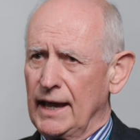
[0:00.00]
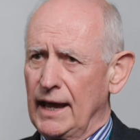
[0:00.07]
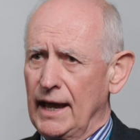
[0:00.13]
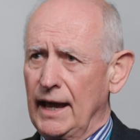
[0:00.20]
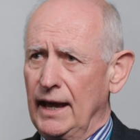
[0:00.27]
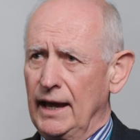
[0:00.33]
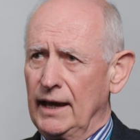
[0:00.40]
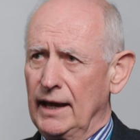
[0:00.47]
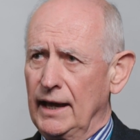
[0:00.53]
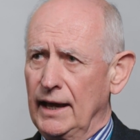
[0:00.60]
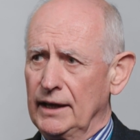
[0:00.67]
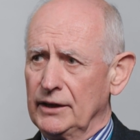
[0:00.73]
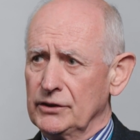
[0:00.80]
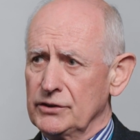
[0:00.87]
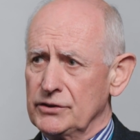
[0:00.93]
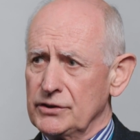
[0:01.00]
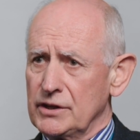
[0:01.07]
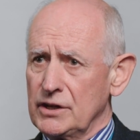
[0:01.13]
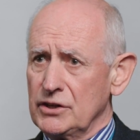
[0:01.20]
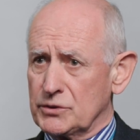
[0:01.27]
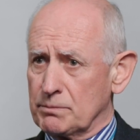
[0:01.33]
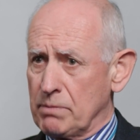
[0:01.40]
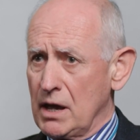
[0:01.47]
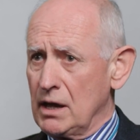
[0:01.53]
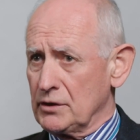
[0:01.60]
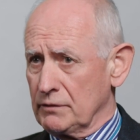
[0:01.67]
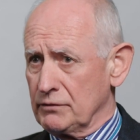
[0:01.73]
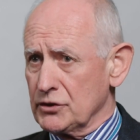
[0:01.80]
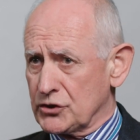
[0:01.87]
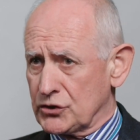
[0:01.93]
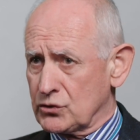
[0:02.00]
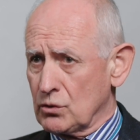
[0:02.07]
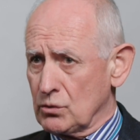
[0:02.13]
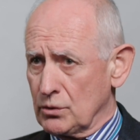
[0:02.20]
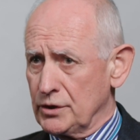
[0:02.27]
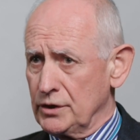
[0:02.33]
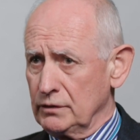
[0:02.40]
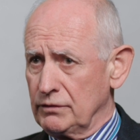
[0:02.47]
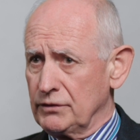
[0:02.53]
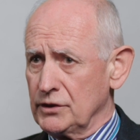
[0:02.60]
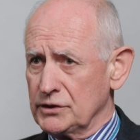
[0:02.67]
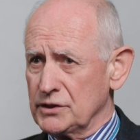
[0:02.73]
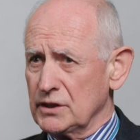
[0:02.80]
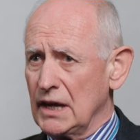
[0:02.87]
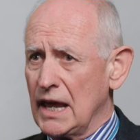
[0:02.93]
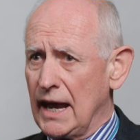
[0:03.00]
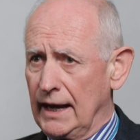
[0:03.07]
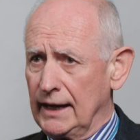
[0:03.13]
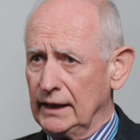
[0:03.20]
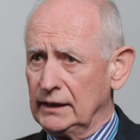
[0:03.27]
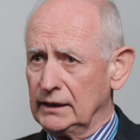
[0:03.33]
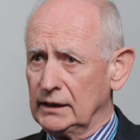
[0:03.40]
and is part of the story of the delay.